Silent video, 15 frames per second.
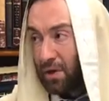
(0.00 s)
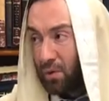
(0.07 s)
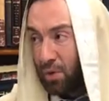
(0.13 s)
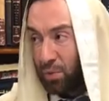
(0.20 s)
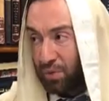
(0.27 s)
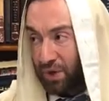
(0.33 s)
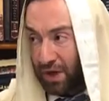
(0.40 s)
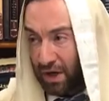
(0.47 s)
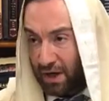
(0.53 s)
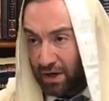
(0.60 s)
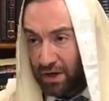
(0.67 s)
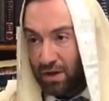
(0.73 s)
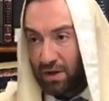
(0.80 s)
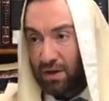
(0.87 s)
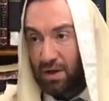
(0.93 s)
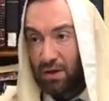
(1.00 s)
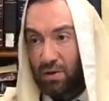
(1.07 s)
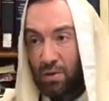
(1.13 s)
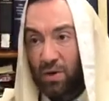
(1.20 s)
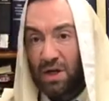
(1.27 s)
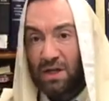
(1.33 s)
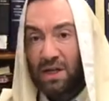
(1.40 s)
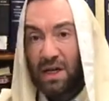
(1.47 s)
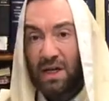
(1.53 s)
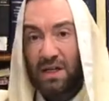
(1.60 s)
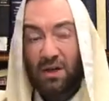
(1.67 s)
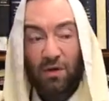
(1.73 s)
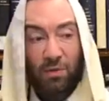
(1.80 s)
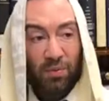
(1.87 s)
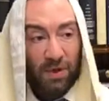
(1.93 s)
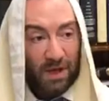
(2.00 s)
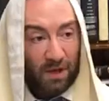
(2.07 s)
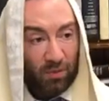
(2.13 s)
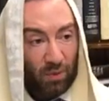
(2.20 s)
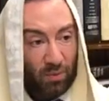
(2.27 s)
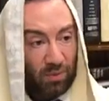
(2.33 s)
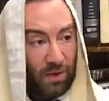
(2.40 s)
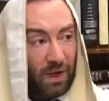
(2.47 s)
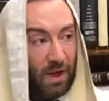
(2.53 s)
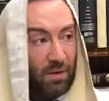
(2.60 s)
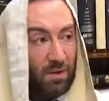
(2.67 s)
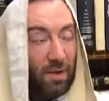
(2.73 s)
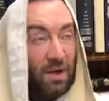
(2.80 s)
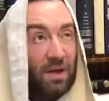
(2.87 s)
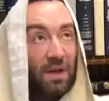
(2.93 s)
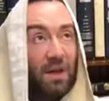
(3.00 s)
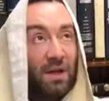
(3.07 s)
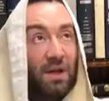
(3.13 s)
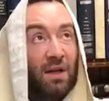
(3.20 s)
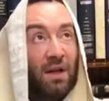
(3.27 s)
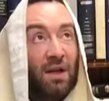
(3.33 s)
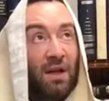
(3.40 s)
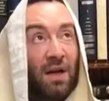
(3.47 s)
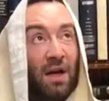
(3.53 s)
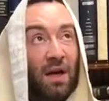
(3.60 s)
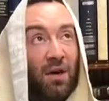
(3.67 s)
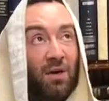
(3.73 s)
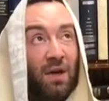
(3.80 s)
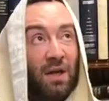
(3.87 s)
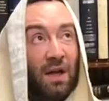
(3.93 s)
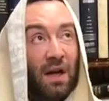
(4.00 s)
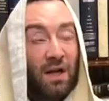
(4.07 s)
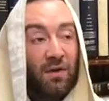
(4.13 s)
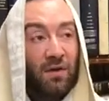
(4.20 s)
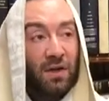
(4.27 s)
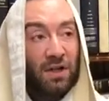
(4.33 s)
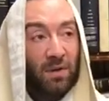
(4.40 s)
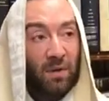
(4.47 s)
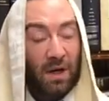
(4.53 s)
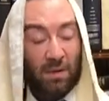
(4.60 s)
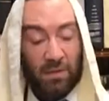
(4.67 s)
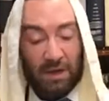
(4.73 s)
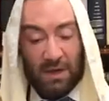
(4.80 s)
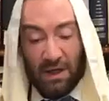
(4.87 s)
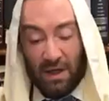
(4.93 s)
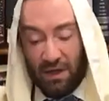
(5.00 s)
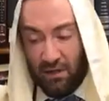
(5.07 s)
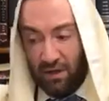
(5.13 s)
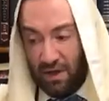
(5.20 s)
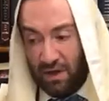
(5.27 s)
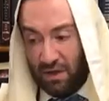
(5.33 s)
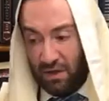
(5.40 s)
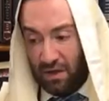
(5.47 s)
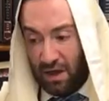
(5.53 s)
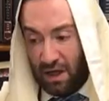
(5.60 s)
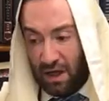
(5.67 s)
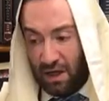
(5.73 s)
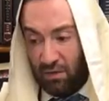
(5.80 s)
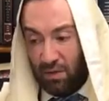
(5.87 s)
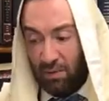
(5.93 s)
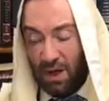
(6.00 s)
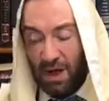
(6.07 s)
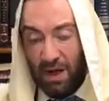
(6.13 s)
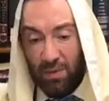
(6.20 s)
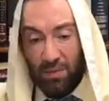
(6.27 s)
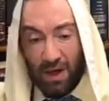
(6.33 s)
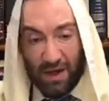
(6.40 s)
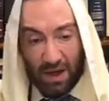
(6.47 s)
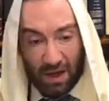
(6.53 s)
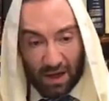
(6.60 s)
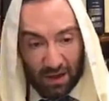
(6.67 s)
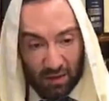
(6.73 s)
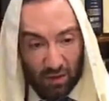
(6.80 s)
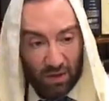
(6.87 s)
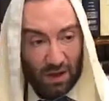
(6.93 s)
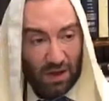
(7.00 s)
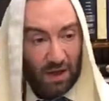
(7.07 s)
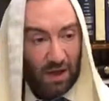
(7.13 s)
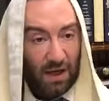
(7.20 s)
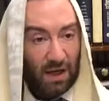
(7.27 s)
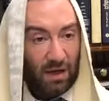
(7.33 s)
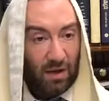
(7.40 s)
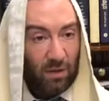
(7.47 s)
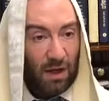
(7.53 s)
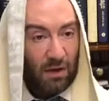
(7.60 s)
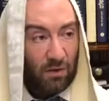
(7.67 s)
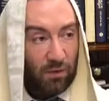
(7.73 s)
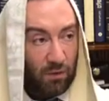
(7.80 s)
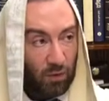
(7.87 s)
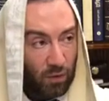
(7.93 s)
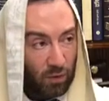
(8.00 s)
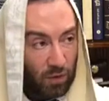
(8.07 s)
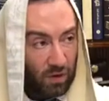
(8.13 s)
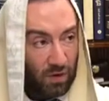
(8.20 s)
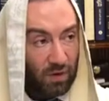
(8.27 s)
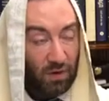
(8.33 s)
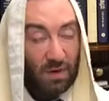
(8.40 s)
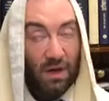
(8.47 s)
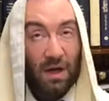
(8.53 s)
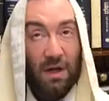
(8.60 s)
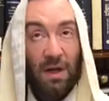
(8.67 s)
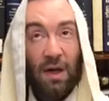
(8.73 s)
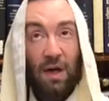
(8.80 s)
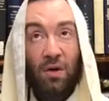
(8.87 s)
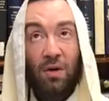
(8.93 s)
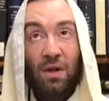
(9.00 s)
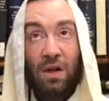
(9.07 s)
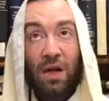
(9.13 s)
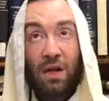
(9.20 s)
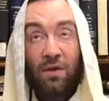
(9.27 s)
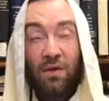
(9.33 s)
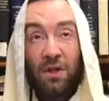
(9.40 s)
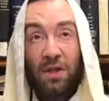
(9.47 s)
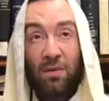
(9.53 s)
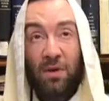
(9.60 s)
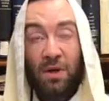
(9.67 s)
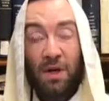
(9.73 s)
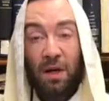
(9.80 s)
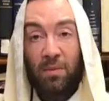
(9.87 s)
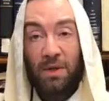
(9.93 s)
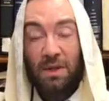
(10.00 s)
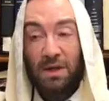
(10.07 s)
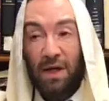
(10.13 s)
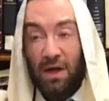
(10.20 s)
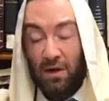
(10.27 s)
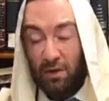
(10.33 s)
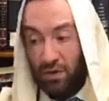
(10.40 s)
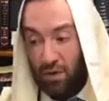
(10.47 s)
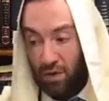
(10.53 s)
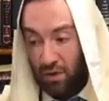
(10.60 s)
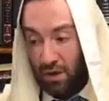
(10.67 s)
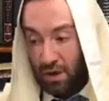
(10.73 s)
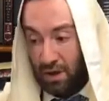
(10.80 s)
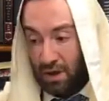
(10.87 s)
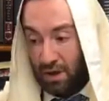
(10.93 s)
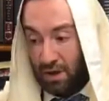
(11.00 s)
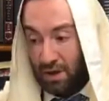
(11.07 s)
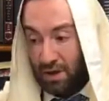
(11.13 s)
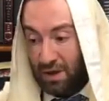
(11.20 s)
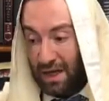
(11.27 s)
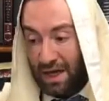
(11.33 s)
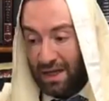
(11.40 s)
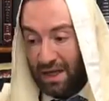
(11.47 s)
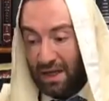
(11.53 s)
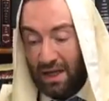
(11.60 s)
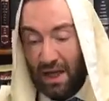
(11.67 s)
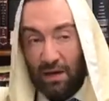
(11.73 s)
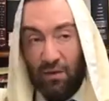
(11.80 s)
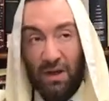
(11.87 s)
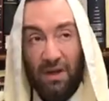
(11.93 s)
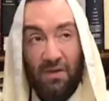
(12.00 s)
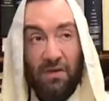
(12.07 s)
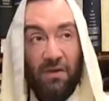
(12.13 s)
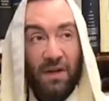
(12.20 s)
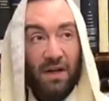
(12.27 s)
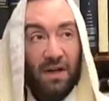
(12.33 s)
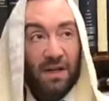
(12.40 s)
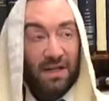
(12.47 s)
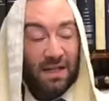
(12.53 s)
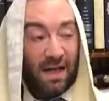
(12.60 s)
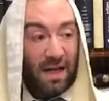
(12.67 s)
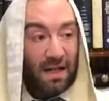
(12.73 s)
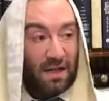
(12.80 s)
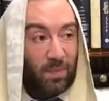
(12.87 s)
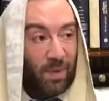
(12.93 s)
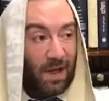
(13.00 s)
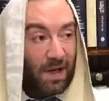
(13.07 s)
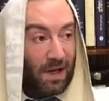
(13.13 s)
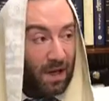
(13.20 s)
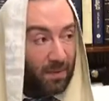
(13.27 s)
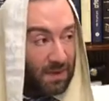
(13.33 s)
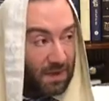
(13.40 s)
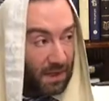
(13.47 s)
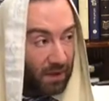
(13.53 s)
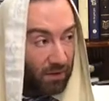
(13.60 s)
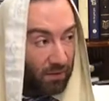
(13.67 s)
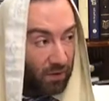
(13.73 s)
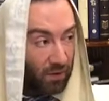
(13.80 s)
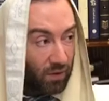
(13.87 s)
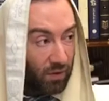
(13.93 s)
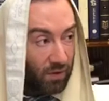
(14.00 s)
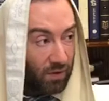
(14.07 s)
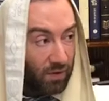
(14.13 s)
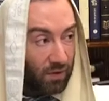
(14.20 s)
We pray. What is the idea of prayer? We pray. We allow the light of Hashem come inside of us. We make a bracha through the day on the food. Allow the light of Hashem come inside of you. Not allowing the fear, anxiety, panic come inside of you.